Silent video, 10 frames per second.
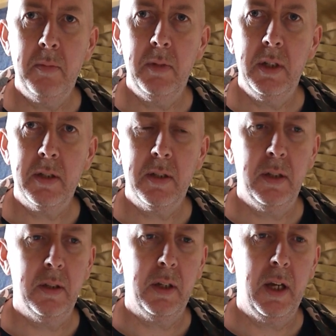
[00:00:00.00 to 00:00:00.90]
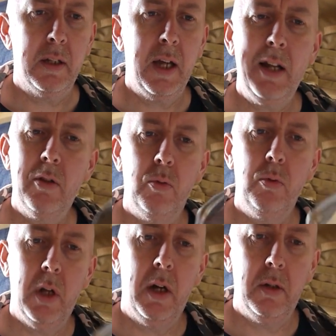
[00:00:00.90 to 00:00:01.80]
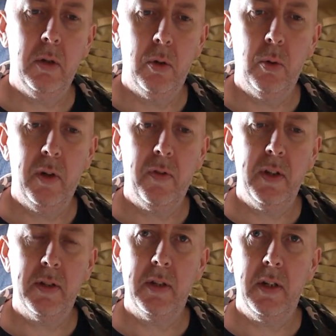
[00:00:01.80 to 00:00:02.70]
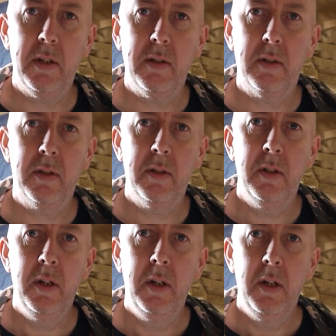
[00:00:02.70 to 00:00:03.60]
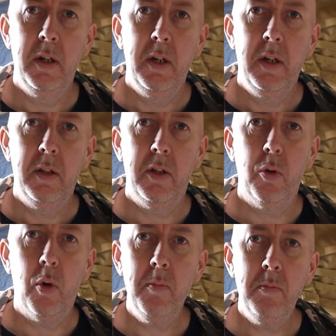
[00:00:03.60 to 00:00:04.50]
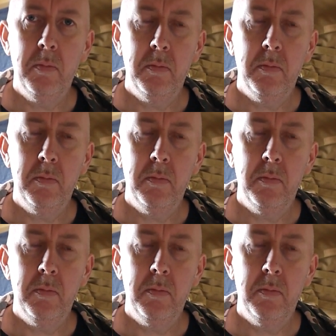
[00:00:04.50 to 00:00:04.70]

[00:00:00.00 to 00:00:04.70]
this little kit. I do not know if this is the norm,